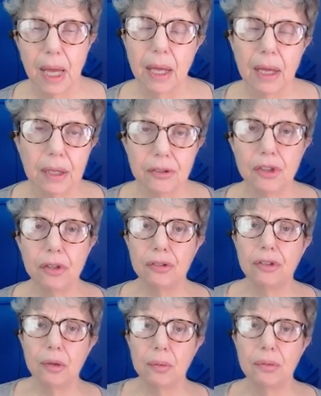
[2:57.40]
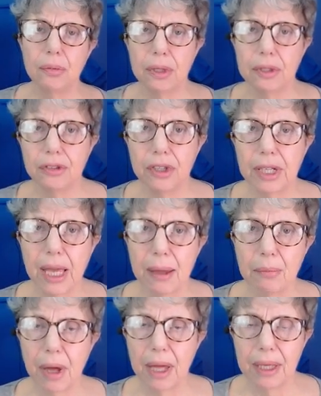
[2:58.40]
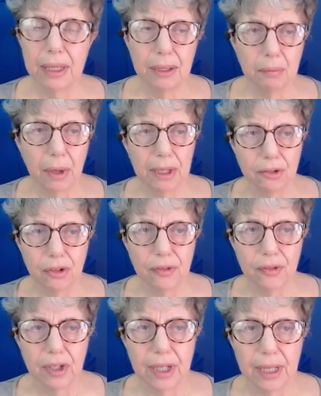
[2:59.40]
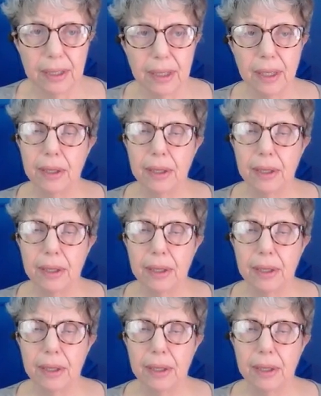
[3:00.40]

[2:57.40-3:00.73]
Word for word: Uh, do you do you uh, do you get my my drift here?